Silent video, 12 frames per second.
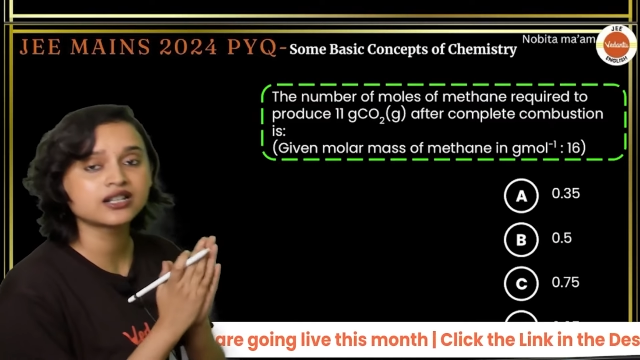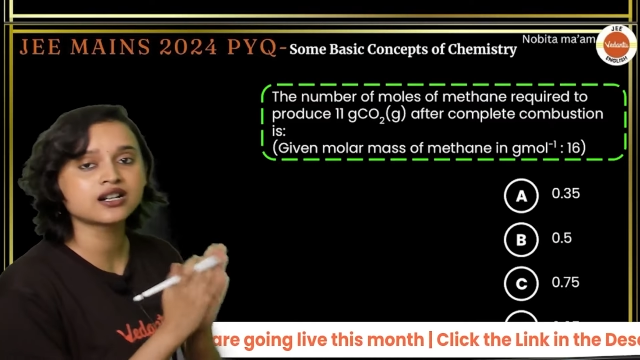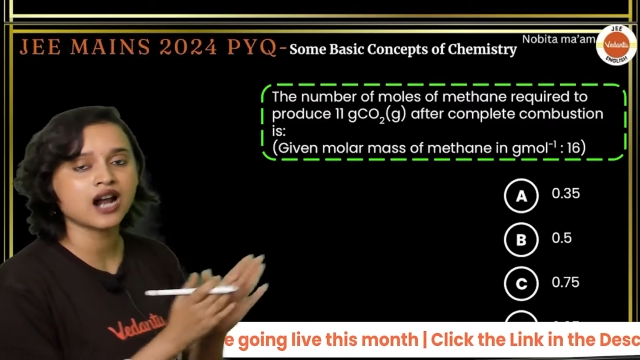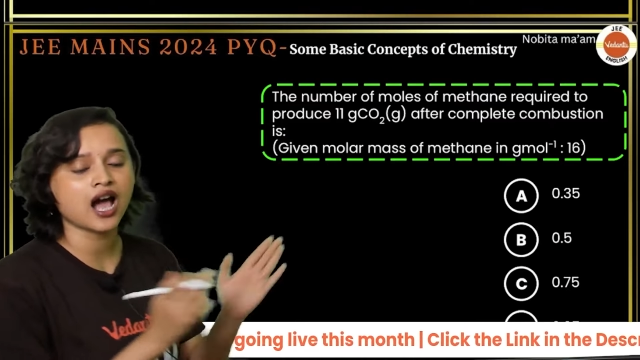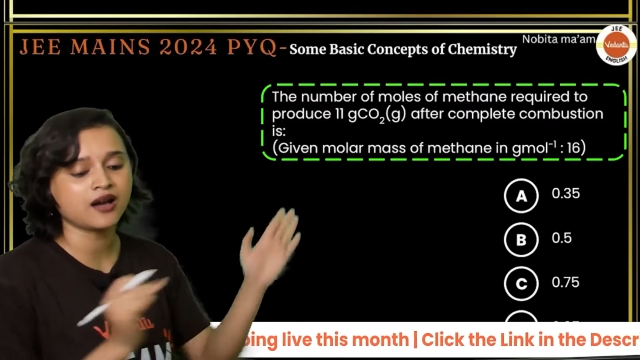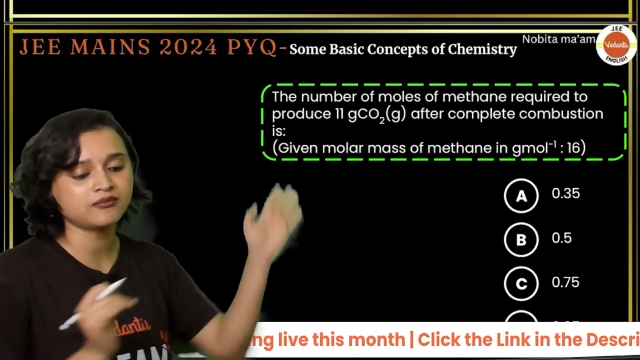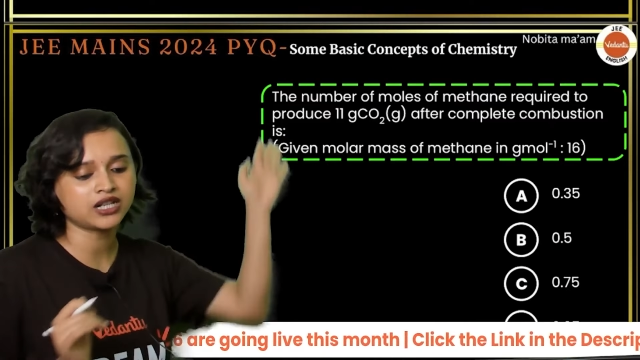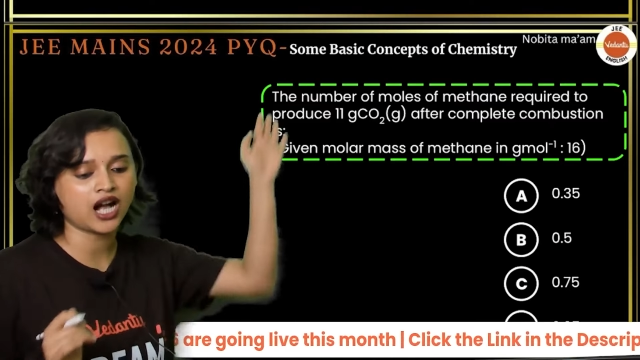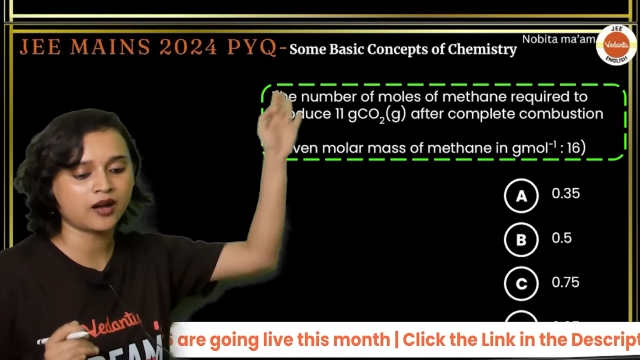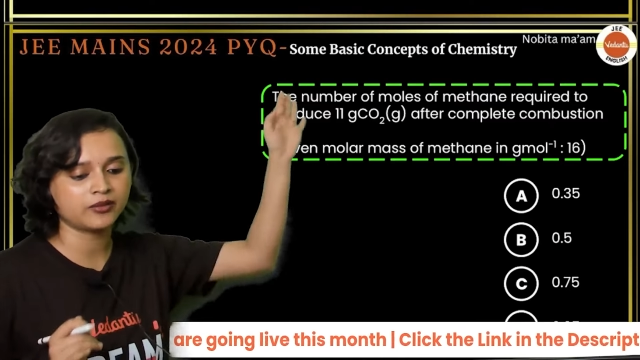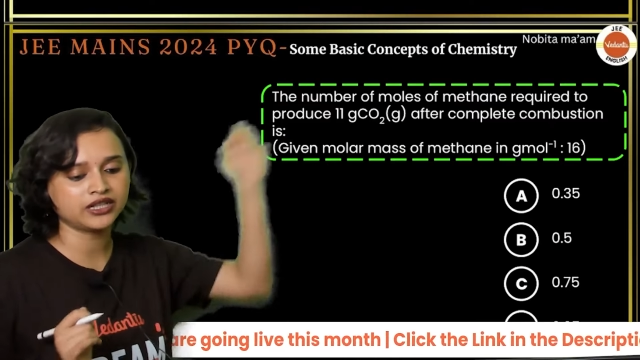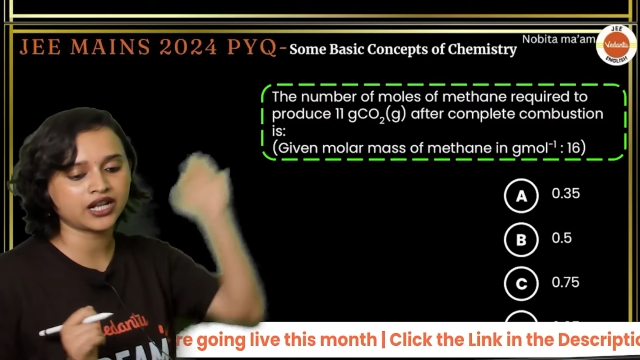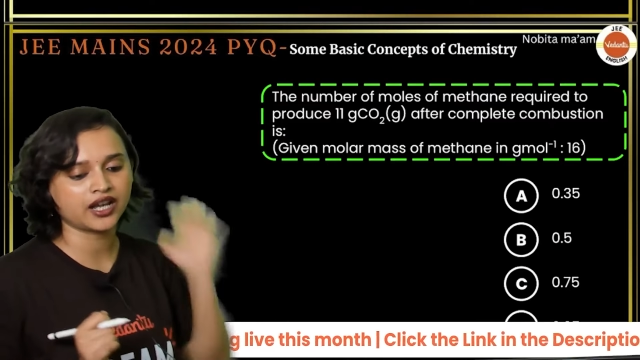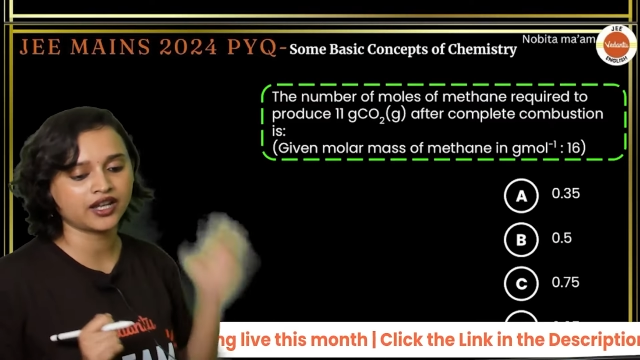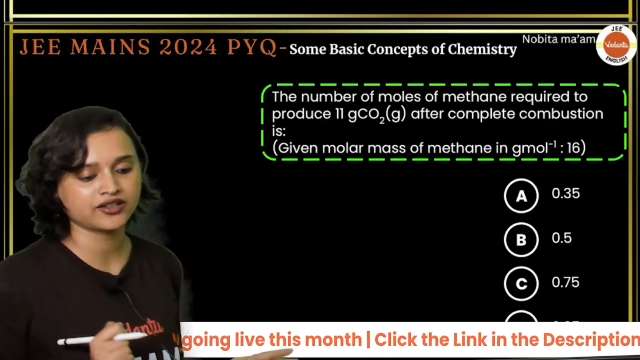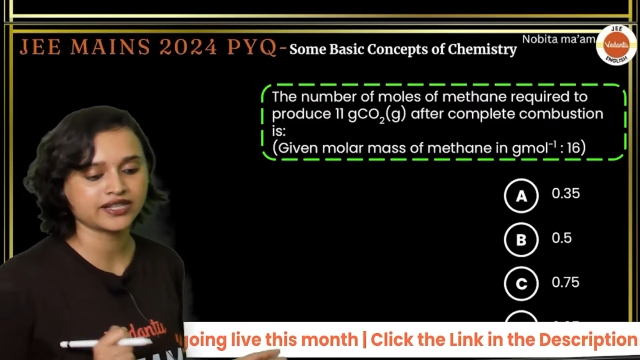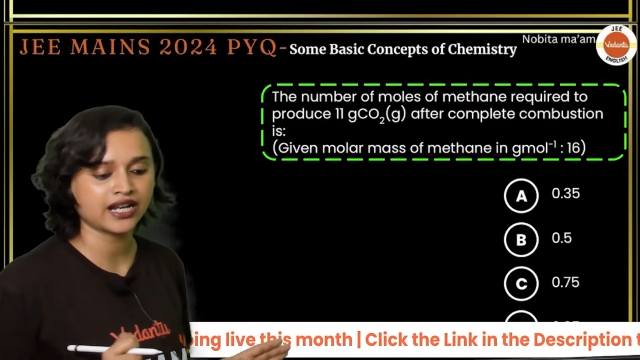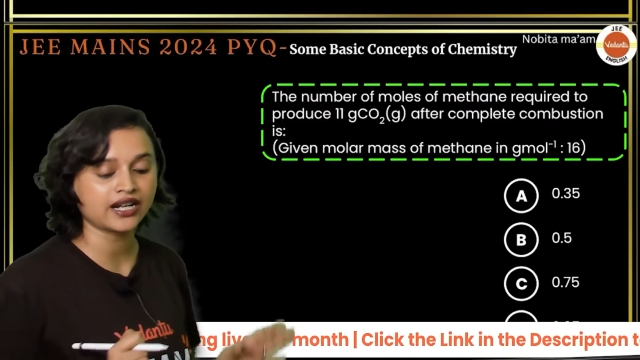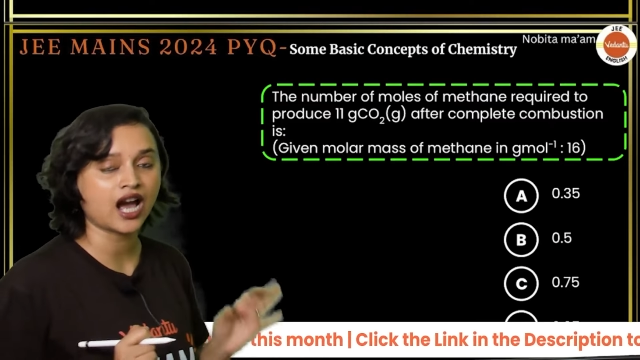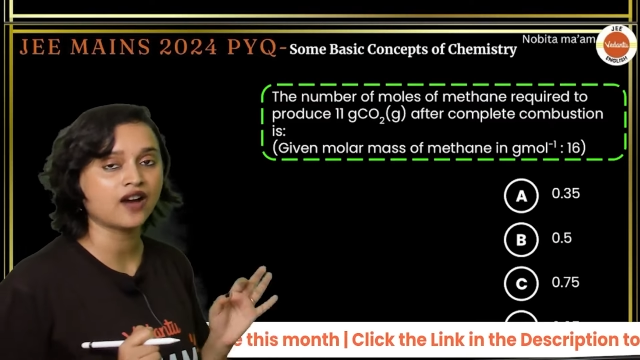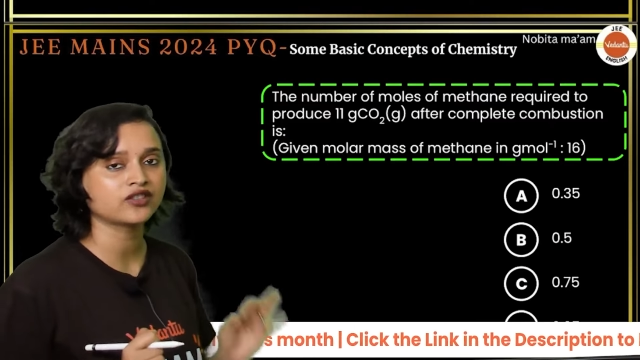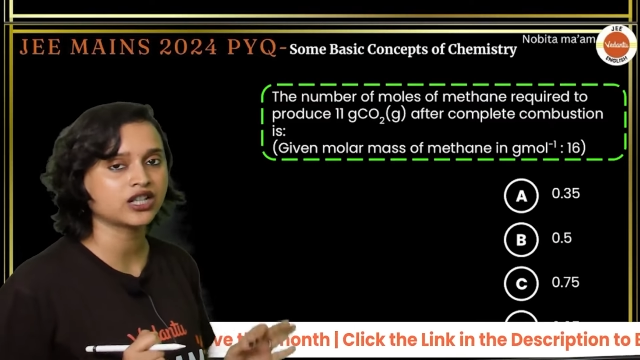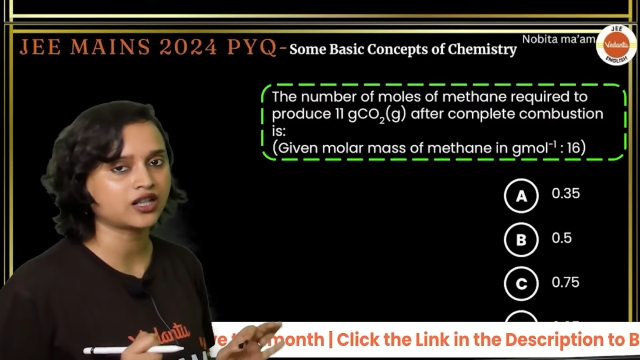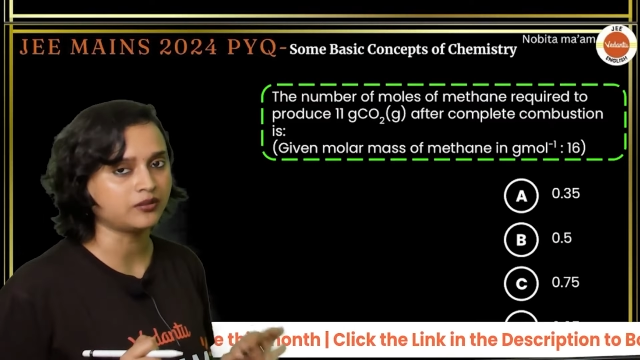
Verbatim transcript: gram carbon dioxide after